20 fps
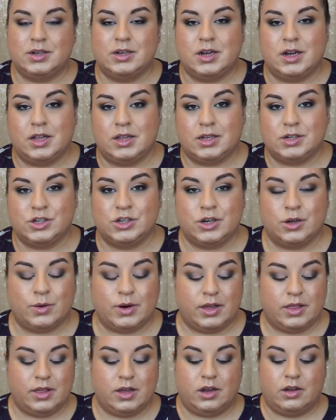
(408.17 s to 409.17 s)
I'll let you know what
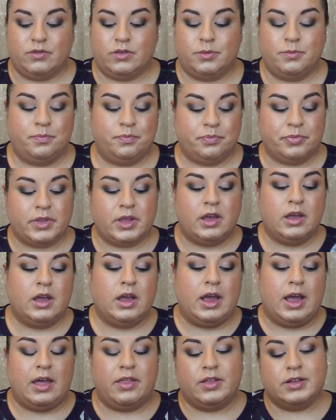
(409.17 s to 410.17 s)
I think of them.
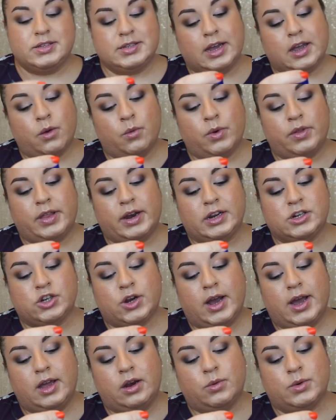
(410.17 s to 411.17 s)
And the second one that I
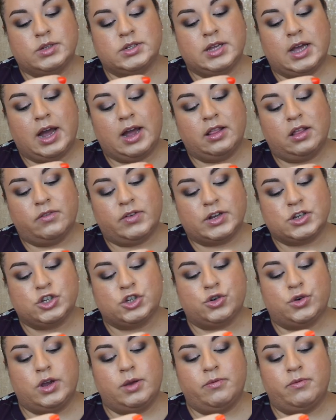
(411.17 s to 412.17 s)
tried was the I Love
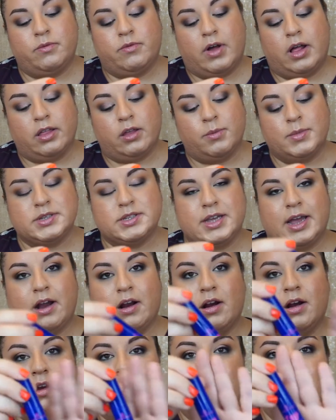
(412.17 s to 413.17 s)
Extreme Volume
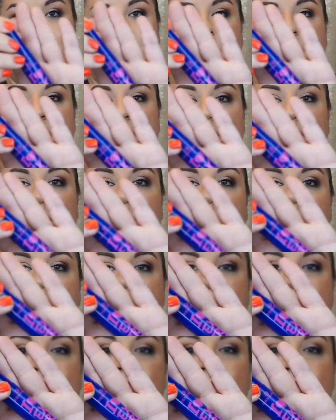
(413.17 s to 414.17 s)
Mascara in the
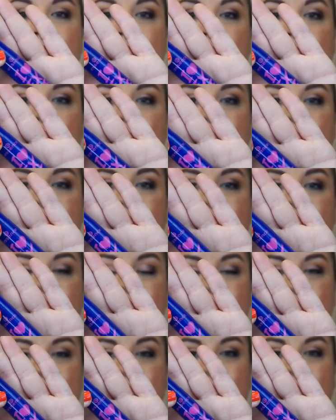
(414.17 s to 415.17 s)
waterproof formula.
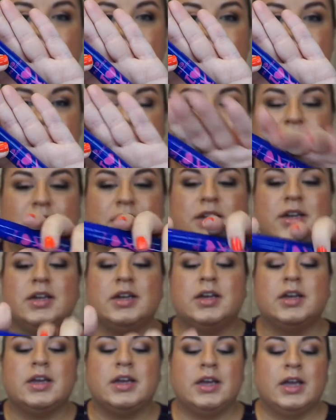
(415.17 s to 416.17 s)
That's what that looks like.
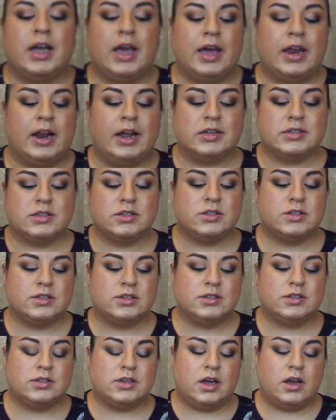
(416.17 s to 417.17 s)
And it
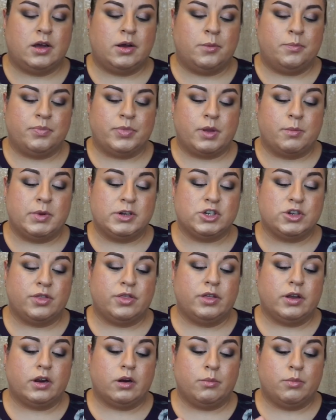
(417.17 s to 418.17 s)
has a much
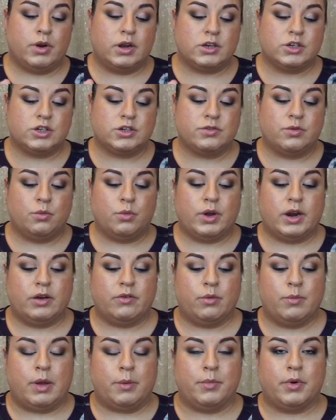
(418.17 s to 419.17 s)
thicker brush from what I
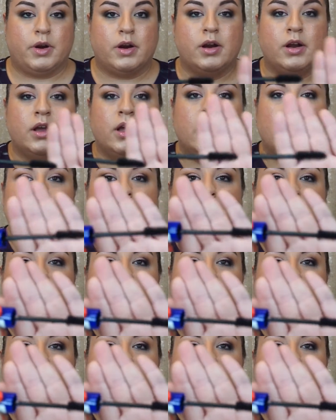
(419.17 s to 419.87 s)
remember, but